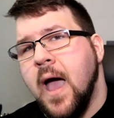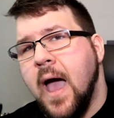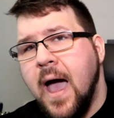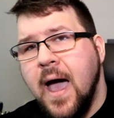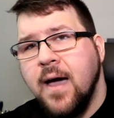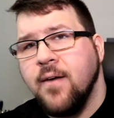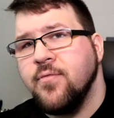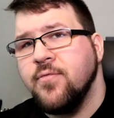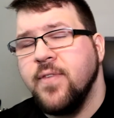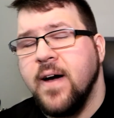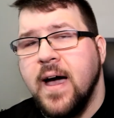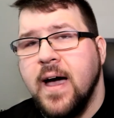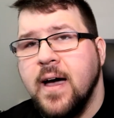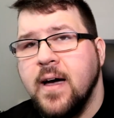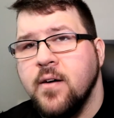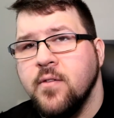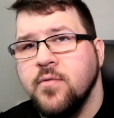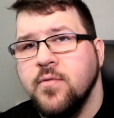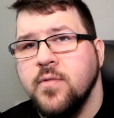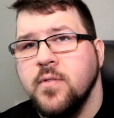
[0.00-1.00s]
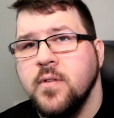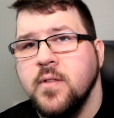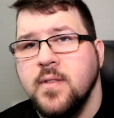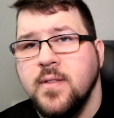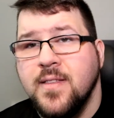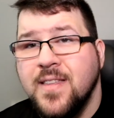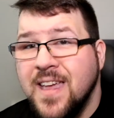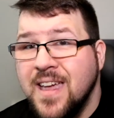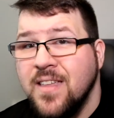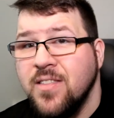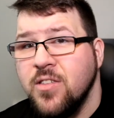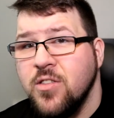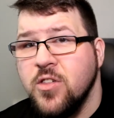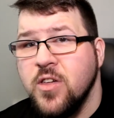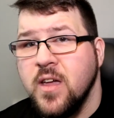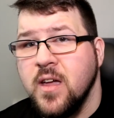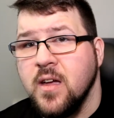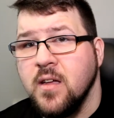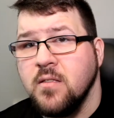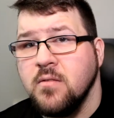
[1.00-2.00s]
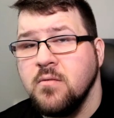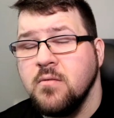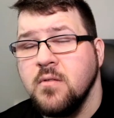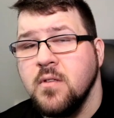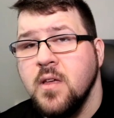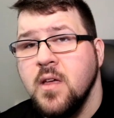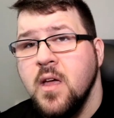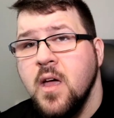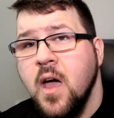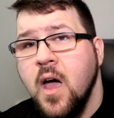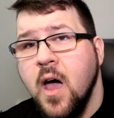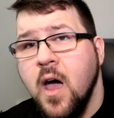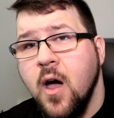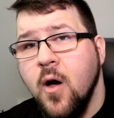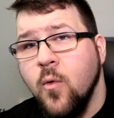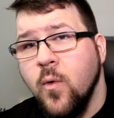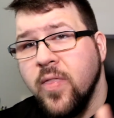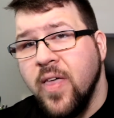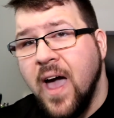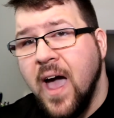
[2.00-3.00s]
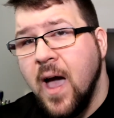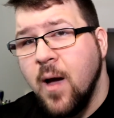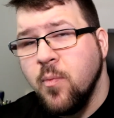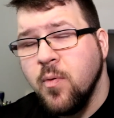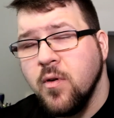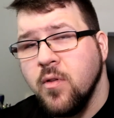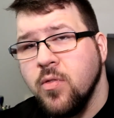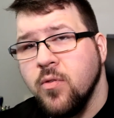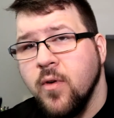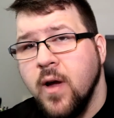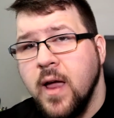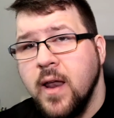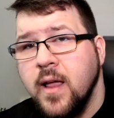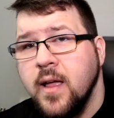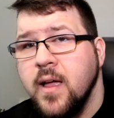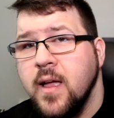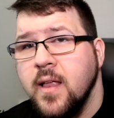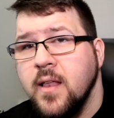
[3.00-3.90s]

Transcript: i5 10th gen uh, with hyper threading.